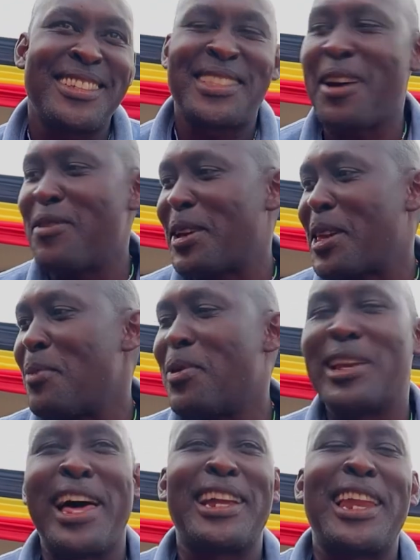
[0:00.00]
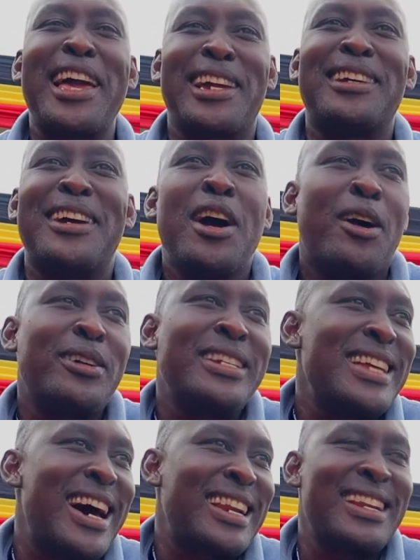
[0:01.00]
This okay, so cable, ordinary like, socket.
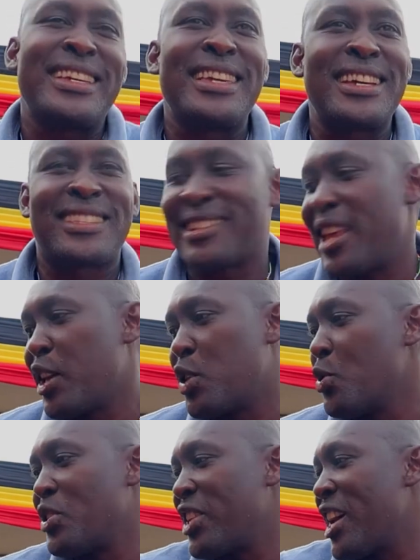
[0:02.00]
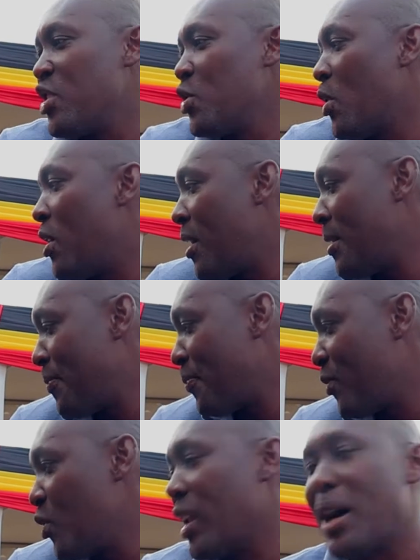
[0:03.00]
Ordinarily, yes. Like you would charge your,
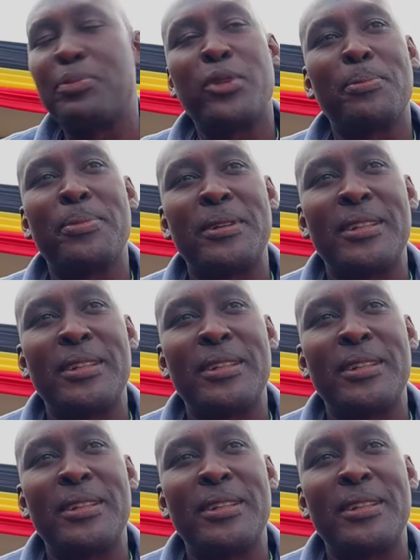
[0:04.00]
your laptop.